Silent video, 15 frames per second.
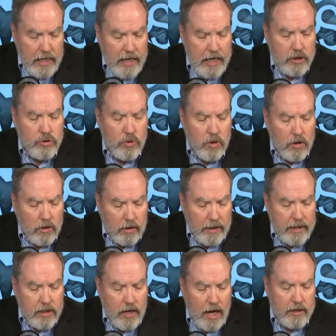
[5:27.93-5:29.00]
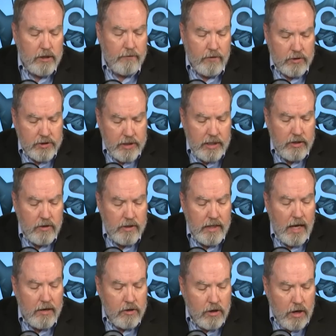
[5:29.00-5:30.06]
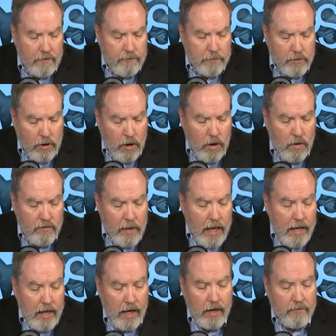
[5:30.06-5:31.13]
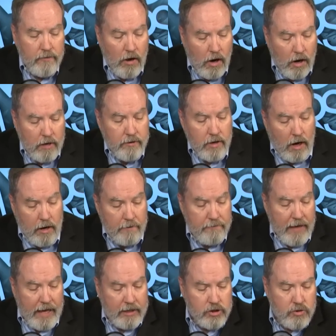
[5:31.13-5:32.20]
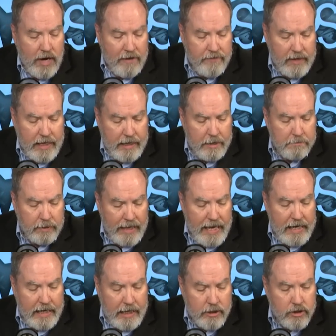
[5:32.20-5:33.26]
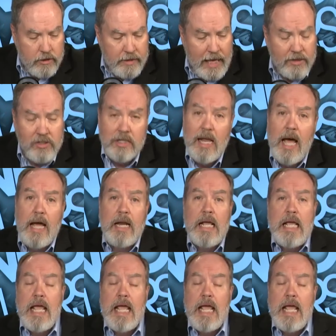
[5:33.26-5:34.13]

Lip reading: He drew early controversy during the undercover probe of artifacts, trafficking, and blanding in 2009.